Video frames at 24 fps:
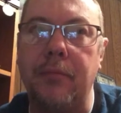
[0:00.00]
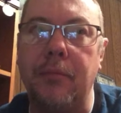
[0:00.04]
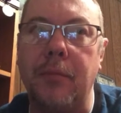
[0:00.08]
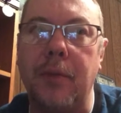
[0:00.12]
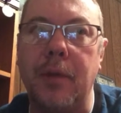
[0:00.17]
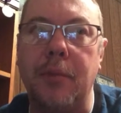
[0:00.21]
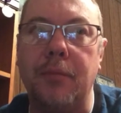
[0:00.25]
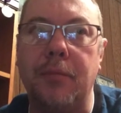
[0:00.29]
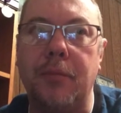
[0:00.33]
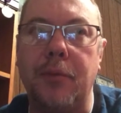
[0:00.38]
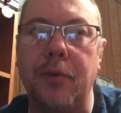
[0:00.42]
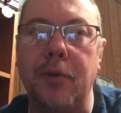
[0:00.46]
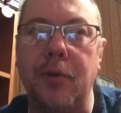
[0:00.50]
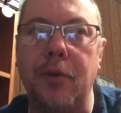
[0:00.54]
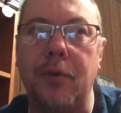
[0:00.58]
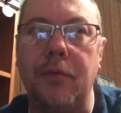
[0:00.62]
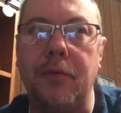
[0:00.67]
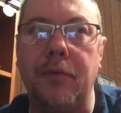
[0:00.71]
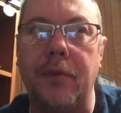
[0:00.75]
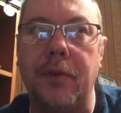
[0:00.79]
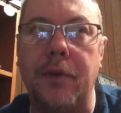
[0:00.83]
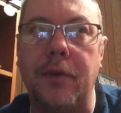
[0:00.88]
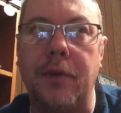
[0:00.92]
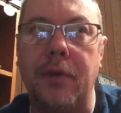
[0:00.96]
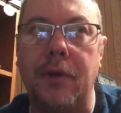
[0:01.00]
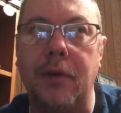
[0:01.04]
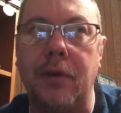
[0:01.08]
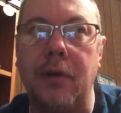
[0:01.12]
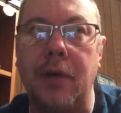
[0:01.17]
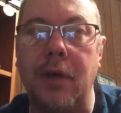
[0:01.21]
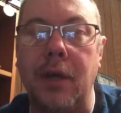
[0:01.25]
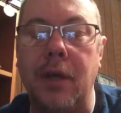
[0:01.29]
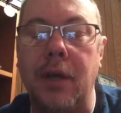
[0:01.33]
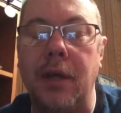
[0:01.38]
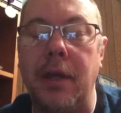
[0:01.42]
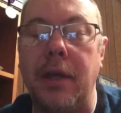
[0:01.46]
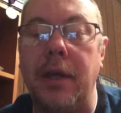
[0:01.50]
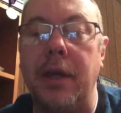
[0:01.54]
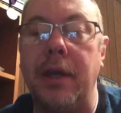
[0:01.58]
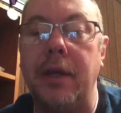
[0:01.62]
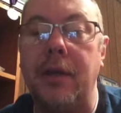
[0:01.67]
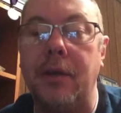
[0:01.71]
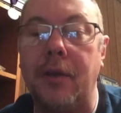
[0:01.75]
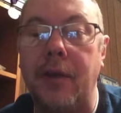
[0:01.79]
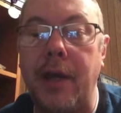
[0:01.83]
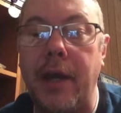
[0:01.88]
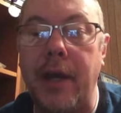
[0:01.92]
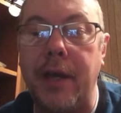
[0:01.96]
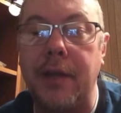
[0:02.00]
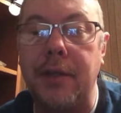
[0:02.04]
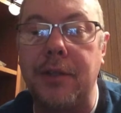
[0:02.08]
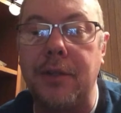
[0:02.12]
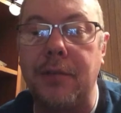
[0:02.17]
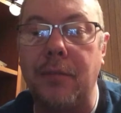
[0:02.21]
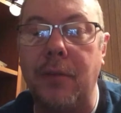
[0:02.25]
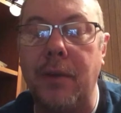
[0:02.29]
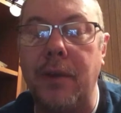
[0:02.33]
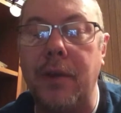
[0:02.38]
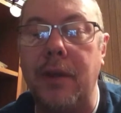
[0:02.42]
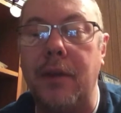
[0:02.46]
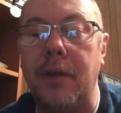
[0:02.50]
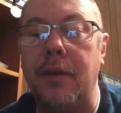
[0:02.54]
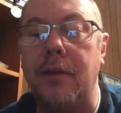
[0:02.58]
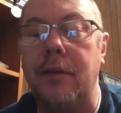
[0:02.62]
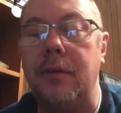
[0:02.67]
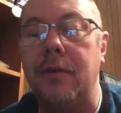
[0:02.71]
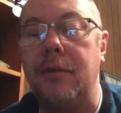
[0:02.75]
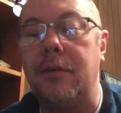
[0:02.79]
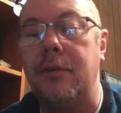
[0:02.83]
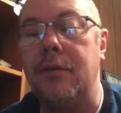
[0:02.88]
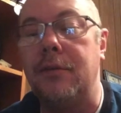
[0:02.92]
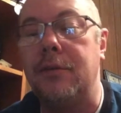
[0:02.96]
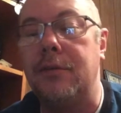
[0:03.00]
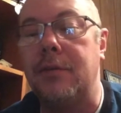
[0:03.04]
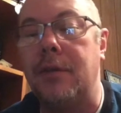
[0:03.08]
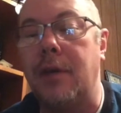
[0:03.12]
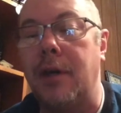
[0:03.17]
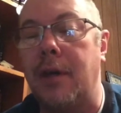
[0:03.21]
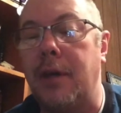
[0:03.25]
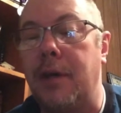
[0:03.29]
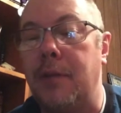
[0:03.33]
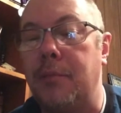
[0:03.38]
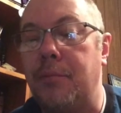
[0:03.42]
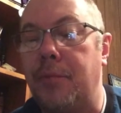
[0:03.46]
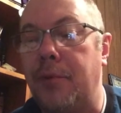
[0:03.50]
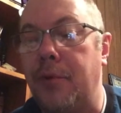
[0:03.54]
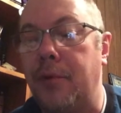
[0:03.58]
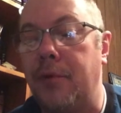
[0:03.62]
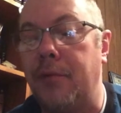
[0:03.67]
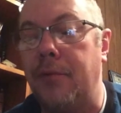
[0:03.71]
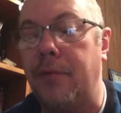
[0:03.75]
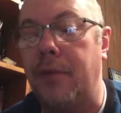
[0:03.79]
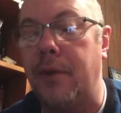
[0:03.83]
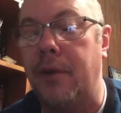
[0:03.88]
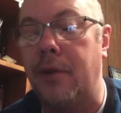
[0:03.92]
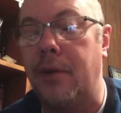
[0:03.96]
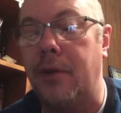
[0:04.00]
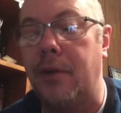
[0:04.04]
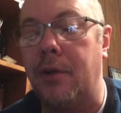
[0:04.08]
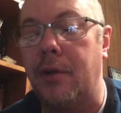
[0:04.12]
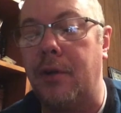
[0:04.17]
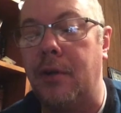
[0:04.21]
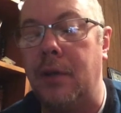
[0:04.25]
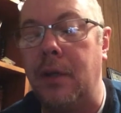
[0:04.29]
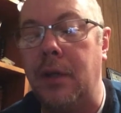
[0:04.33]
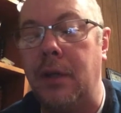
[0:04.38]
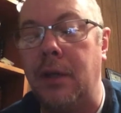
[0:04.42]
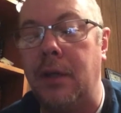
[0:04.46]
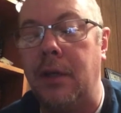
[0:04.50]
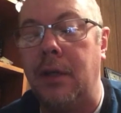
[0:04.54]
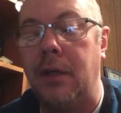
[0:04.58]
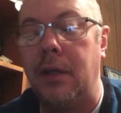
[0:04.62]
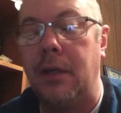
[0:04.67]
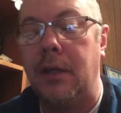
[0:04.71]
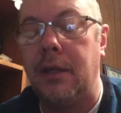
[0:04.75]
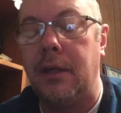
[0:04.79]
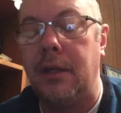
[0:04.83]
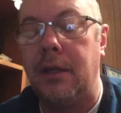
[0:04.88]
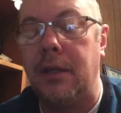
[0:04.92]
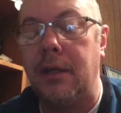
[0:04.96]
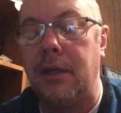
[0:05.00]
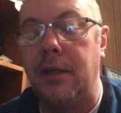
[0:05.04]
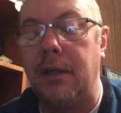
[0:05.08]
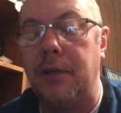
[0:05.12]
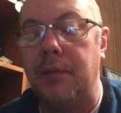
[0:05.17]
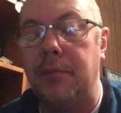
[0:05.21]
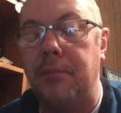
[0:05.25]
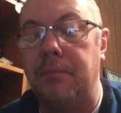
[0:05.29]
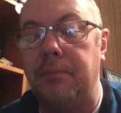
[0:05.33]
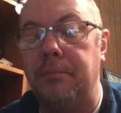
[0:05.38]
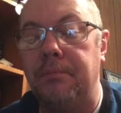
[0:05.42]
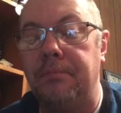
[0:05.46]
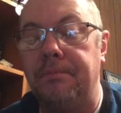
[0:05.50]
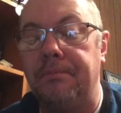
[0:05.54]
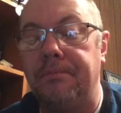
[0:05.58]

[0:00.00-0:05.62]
improve their interaction with others, improve their um,